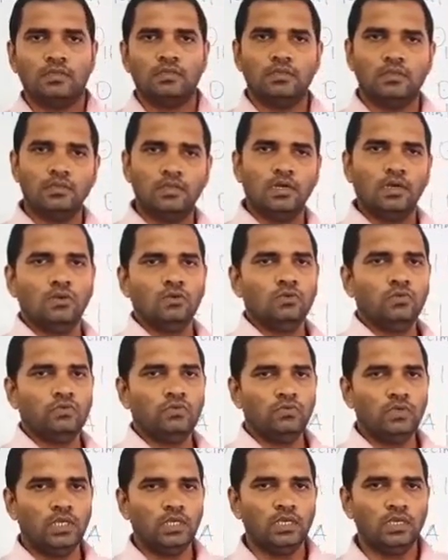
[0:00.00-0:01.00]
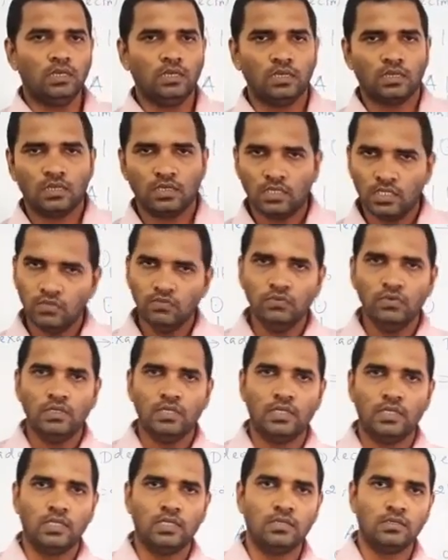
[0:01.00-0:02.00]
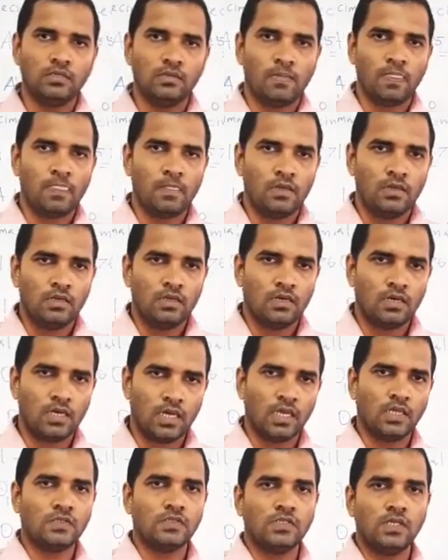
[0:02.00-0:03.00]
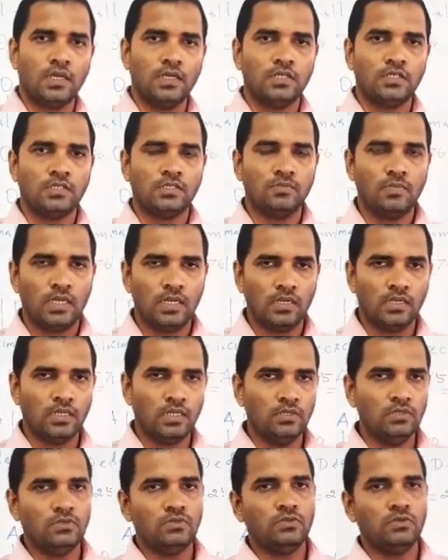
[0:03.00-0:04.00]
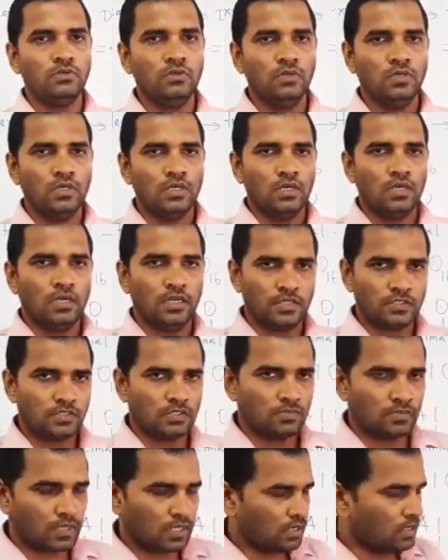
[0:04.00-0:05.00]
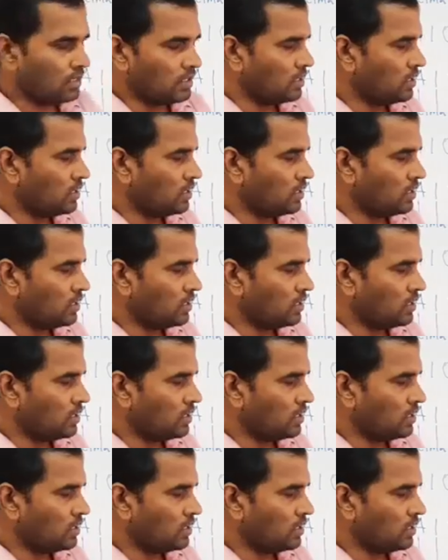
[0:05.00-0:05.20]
Now we converted a hexadecimal into decimal.